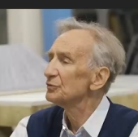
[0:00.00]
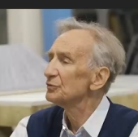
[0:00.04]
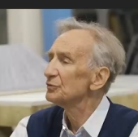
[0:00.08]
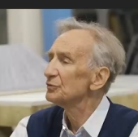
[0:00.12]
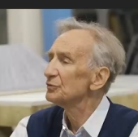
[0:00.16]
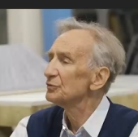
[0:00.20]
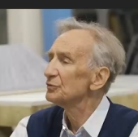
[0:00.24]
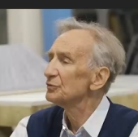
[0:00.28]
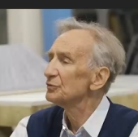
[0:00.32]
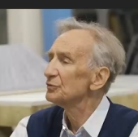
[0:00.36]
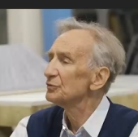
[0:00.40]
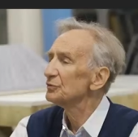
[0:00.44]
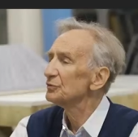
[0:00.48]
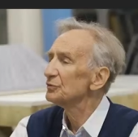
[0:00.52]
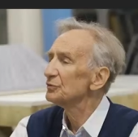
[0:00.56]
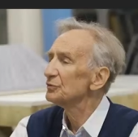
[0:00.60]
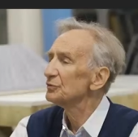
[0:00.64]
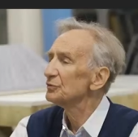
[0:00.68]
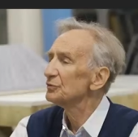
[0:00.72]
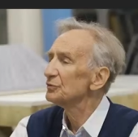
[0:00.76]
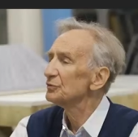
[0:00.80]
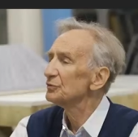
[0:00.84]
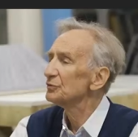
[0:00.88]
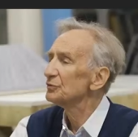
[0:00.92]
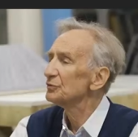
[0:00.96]

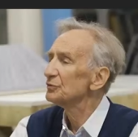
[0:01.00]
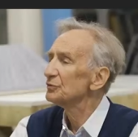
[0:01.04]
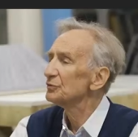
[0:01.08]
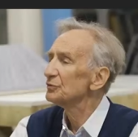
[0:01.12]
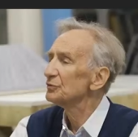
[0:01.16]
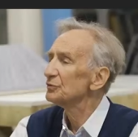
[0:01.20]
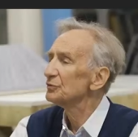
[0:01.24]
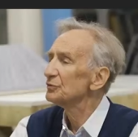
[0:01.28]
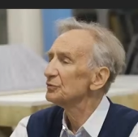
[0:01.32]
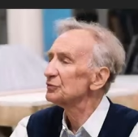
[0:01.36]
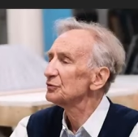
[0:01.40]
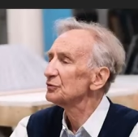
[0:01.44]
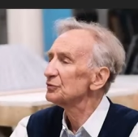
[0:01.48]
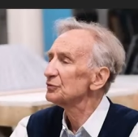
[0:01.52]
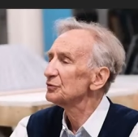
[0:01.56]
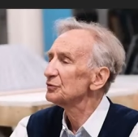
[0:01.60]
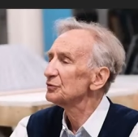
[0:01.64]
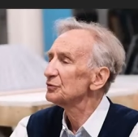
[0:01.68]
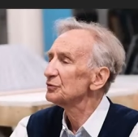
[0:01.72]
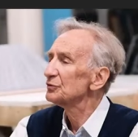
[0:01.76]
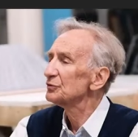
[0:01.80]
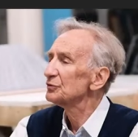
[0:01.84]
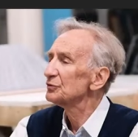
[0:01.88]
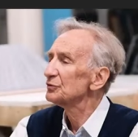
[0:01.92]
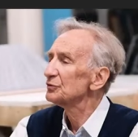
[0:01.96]

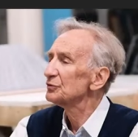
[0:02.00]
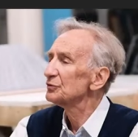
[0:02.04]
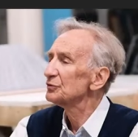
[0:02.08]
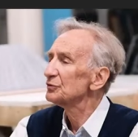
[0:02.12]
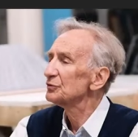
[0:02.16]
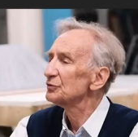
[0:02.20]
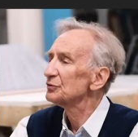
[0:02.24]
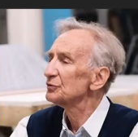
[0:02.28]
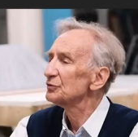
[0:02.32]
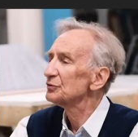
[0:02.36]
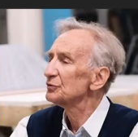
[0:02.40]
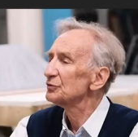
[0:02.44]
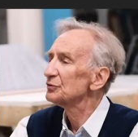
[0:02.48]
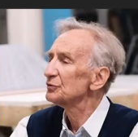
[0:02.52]
(no one is talking)